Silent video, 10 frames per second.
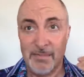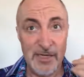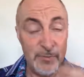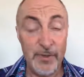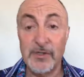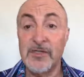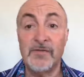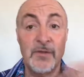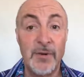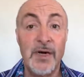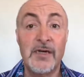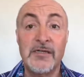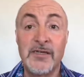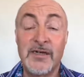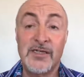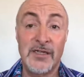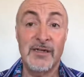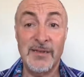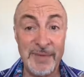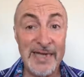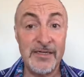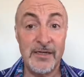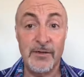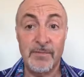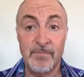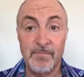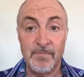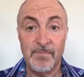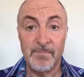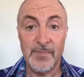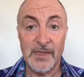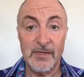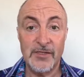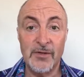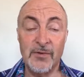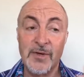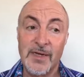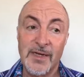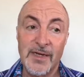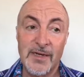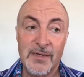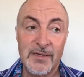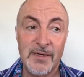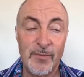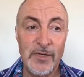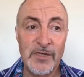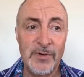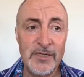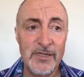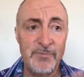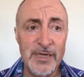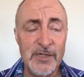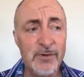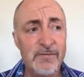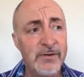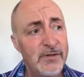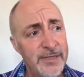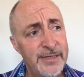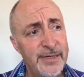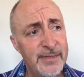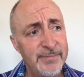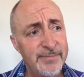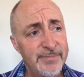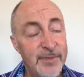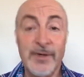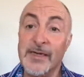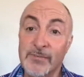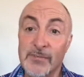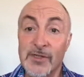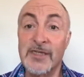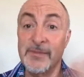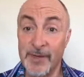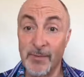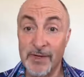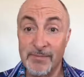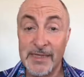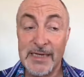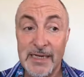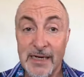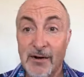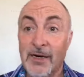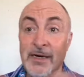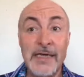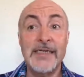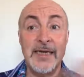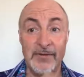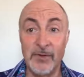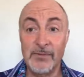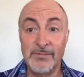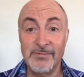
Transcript: experiences from the past that are still impacting you. So I'm going to say I went into the biggest one first, didn't I? Okay, so that's the big one. On a lighter level,